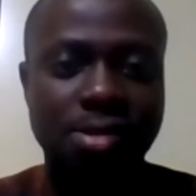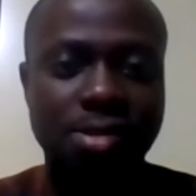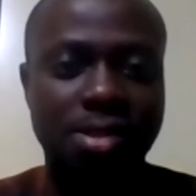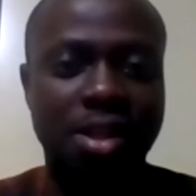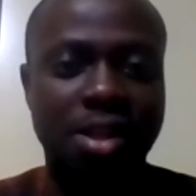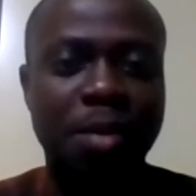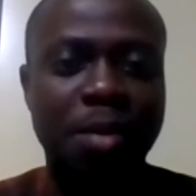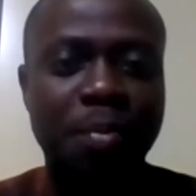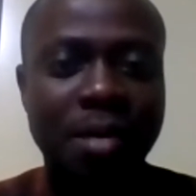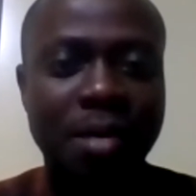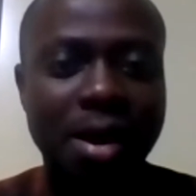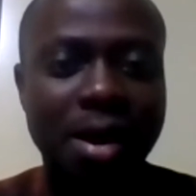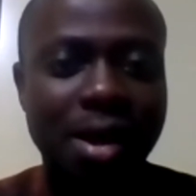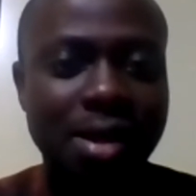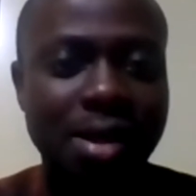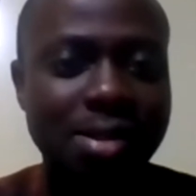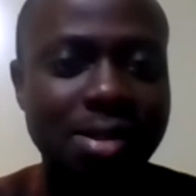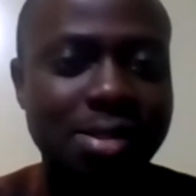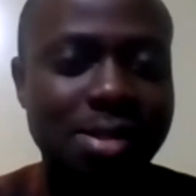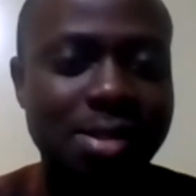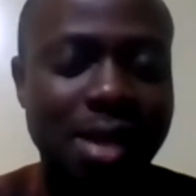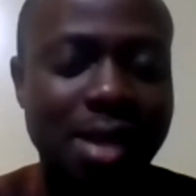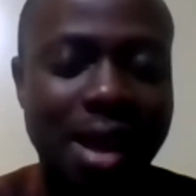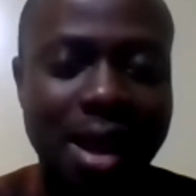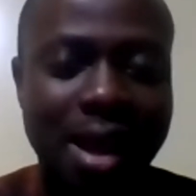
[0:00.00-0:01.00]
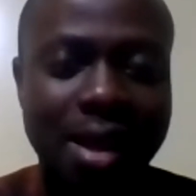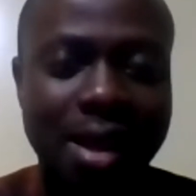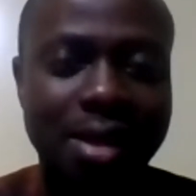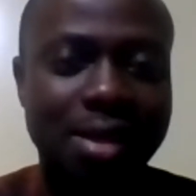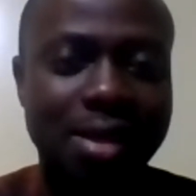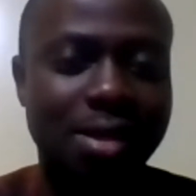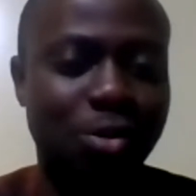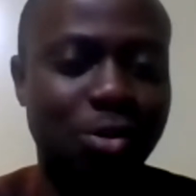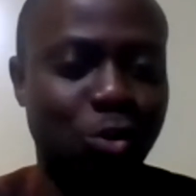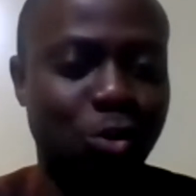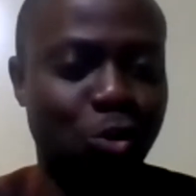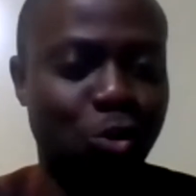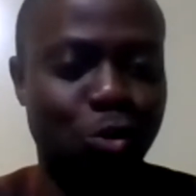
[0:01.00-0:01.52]
slippers,
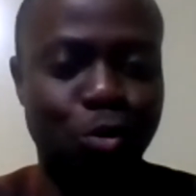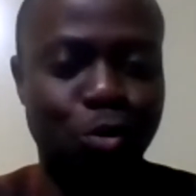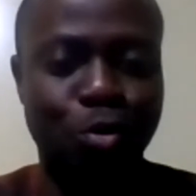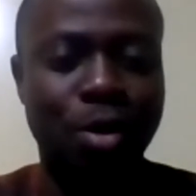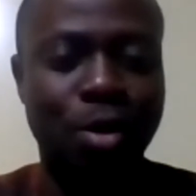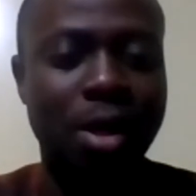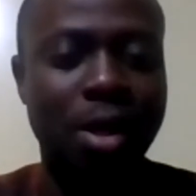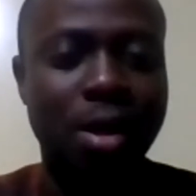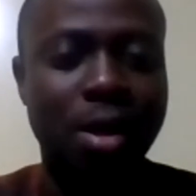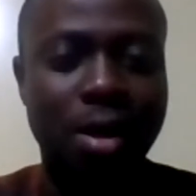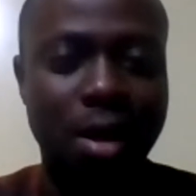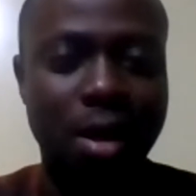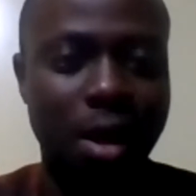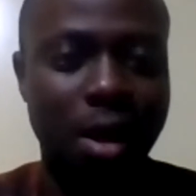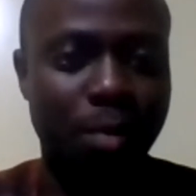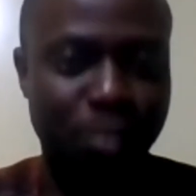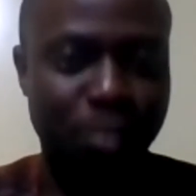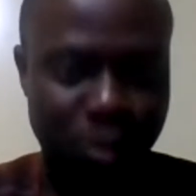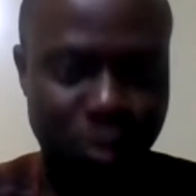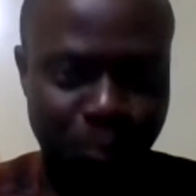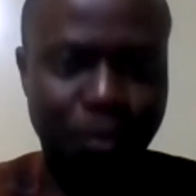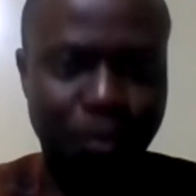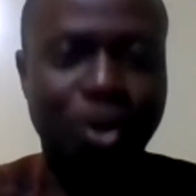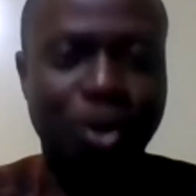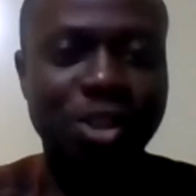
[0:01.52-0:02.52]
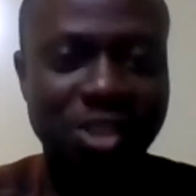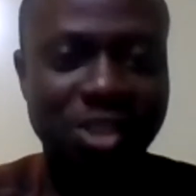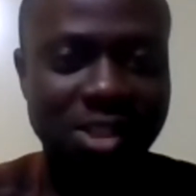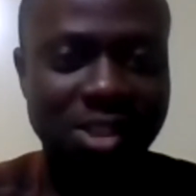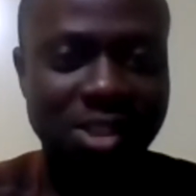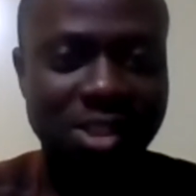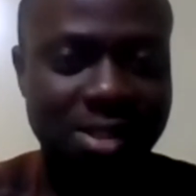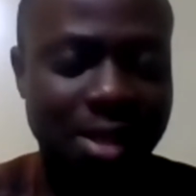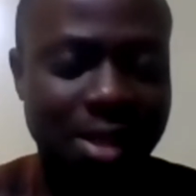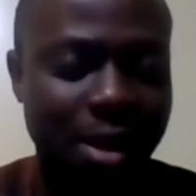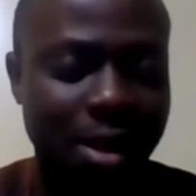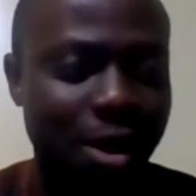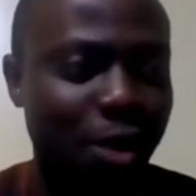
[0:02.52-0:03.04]
i.e. Sponge
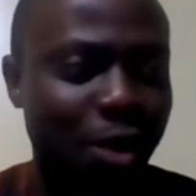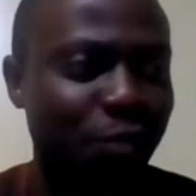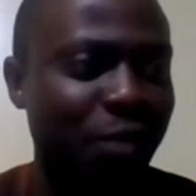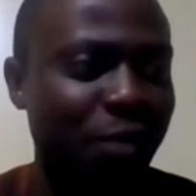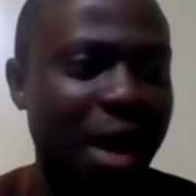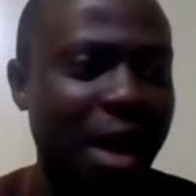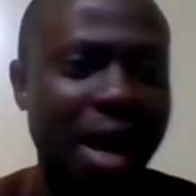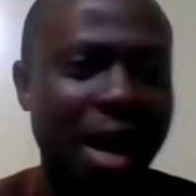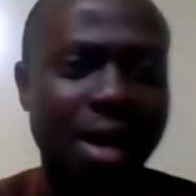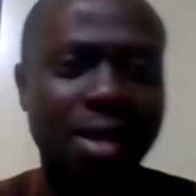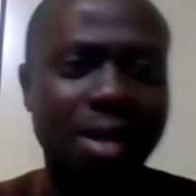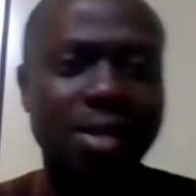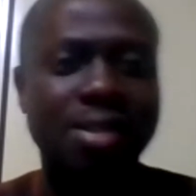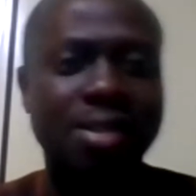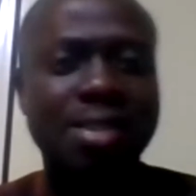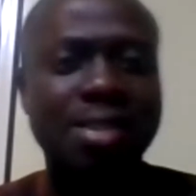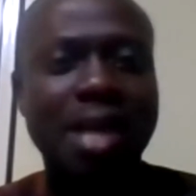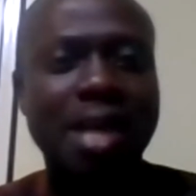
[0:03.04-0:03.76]
itself, i.e.